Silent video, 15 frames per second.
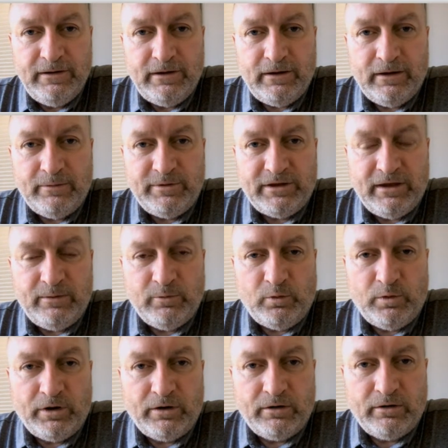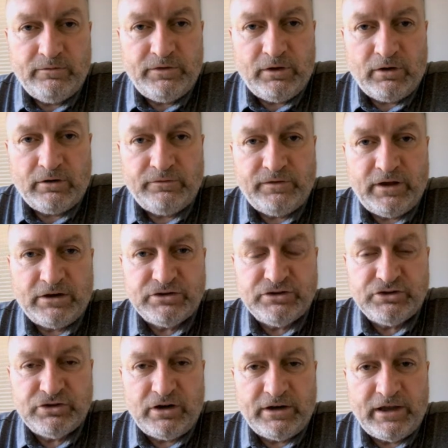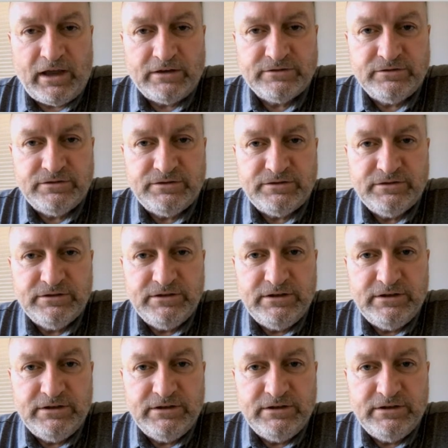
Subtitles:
I became aware of the arc flash and shock hazards